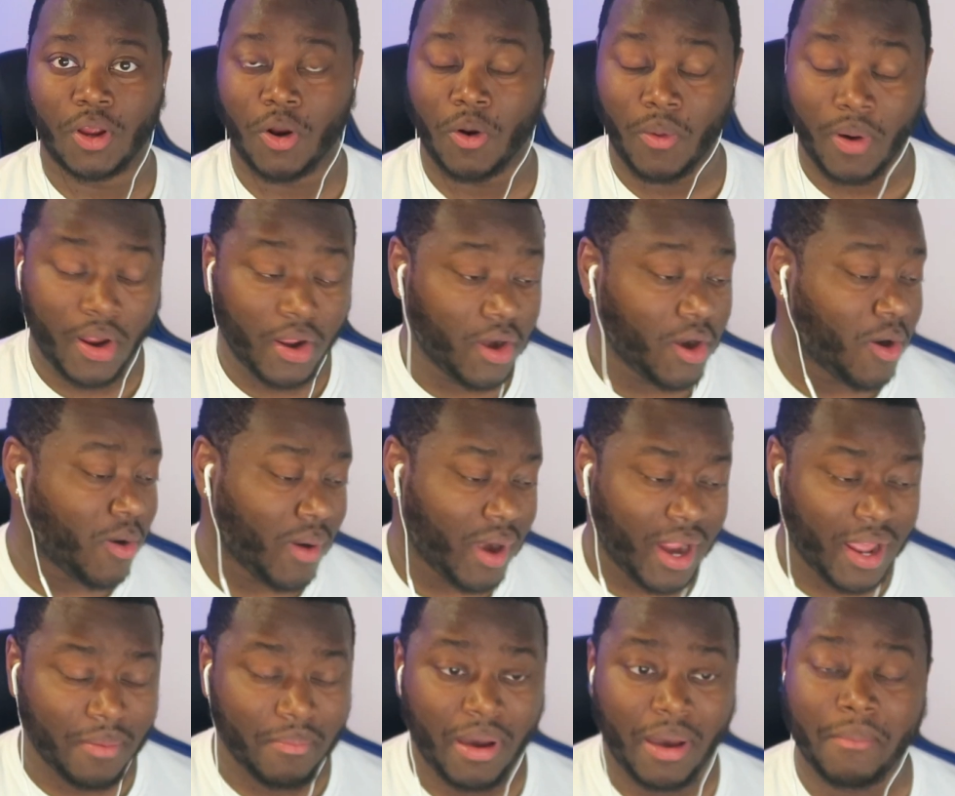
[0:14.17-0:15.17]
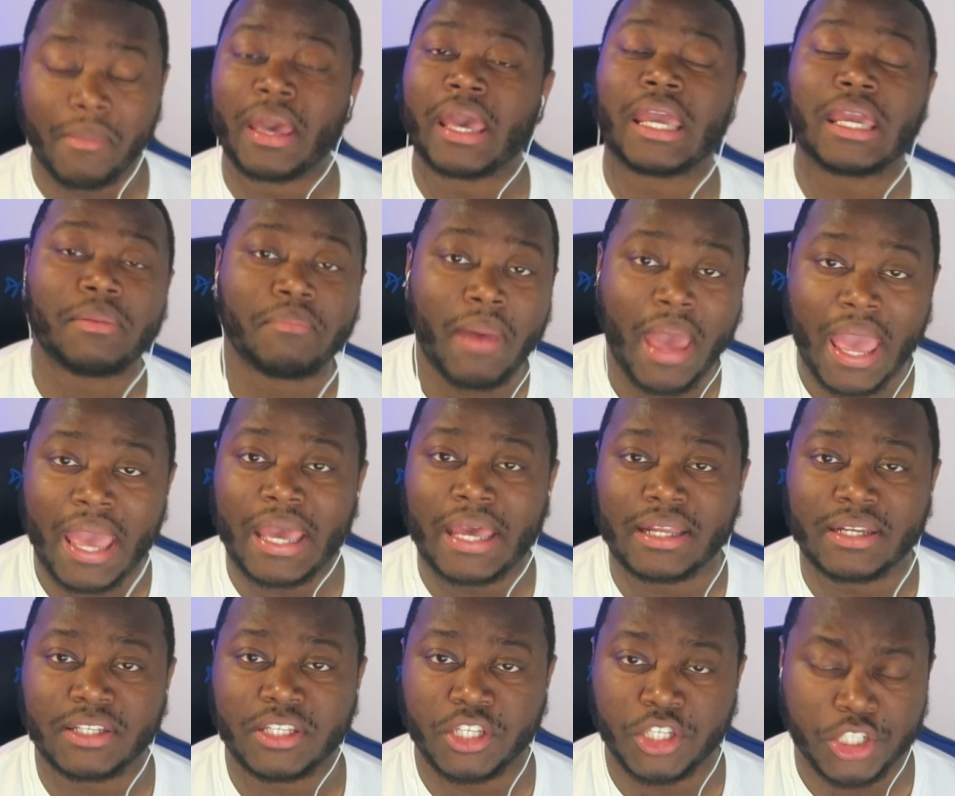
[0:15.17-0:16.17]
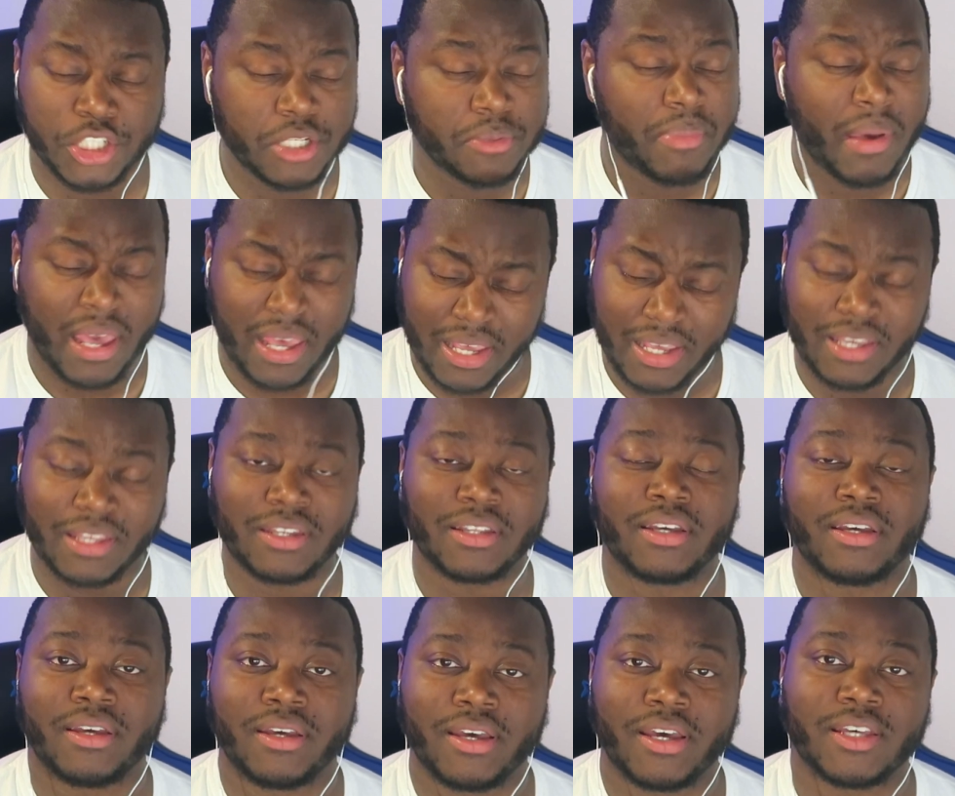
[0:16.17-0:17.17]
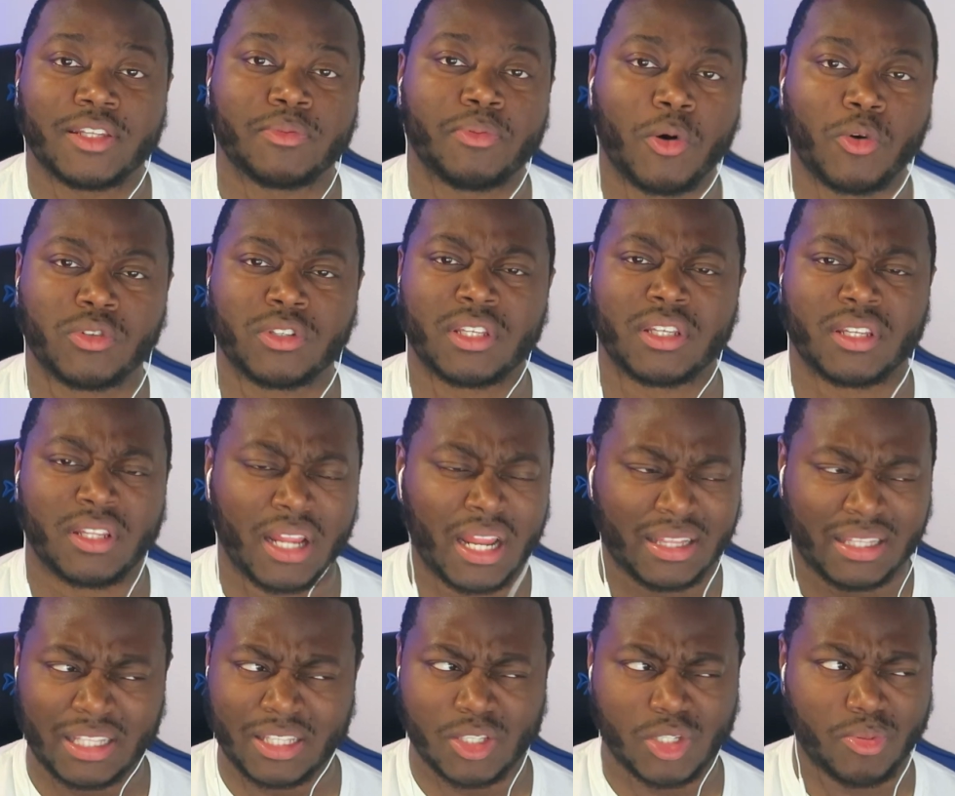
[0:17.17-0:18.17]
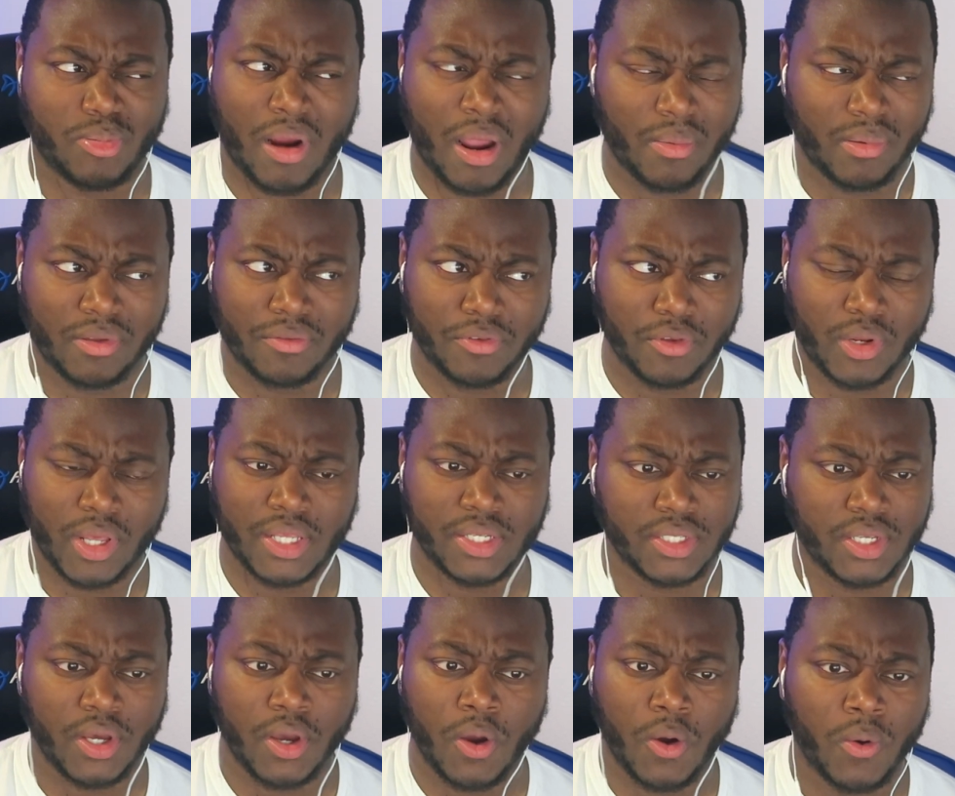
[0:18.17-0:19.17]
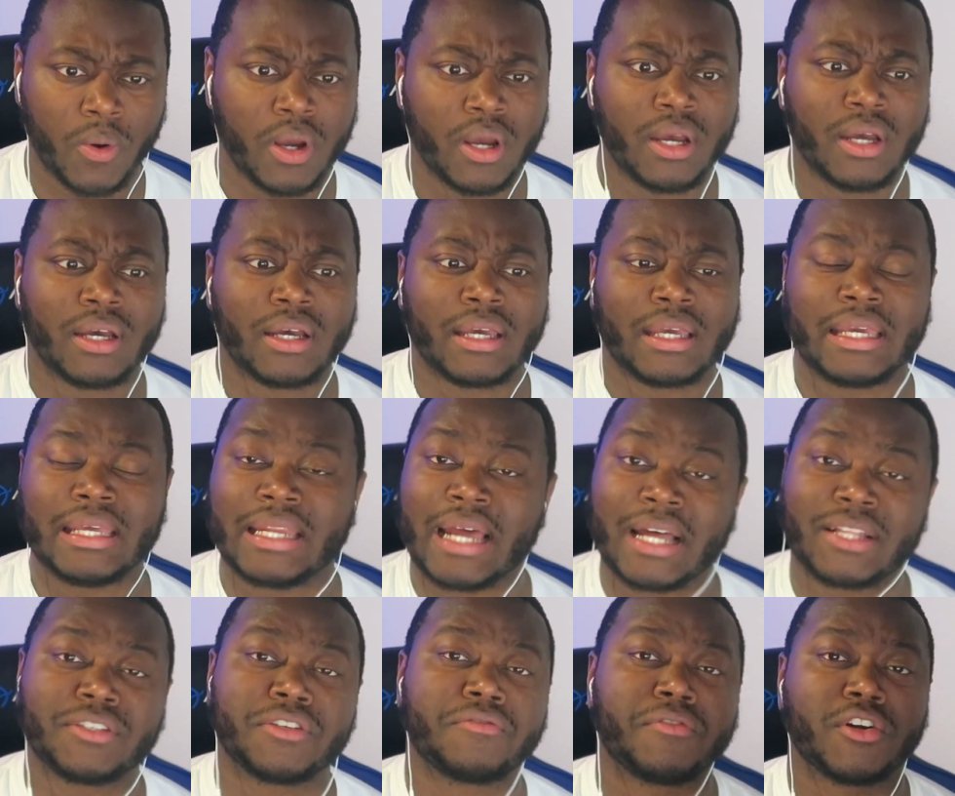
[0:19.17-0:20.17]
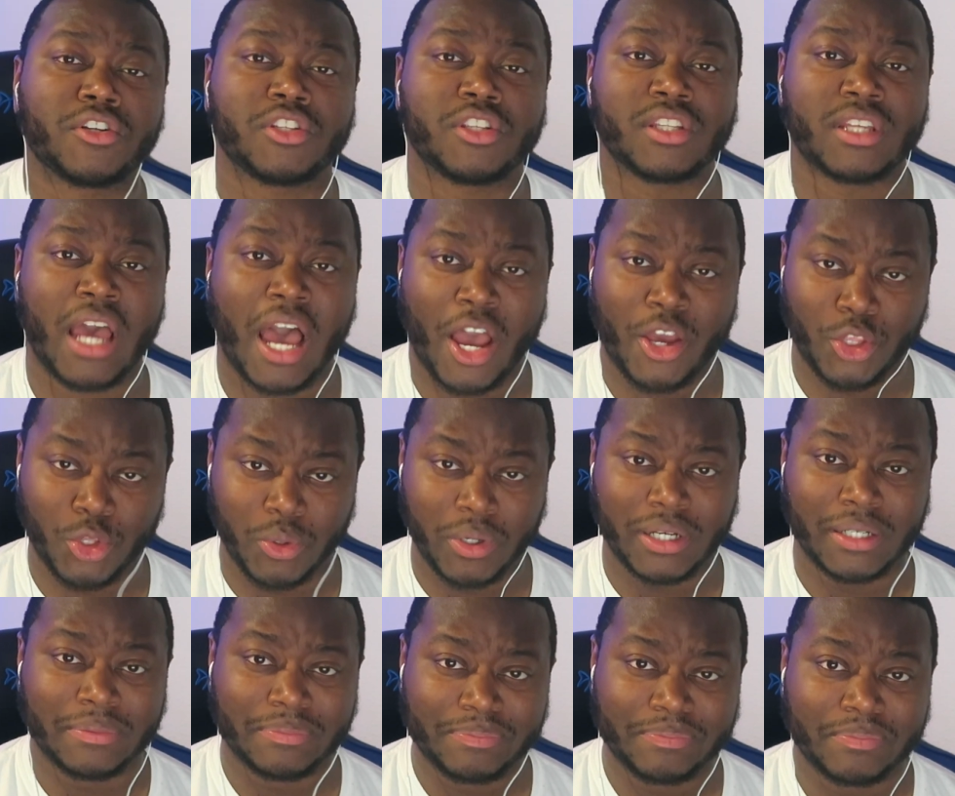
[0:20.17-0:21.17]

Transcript: Alright, alright, my main man, kishinpain, has posted, I think this is probably a few days ago, Hinata versus Kaguya.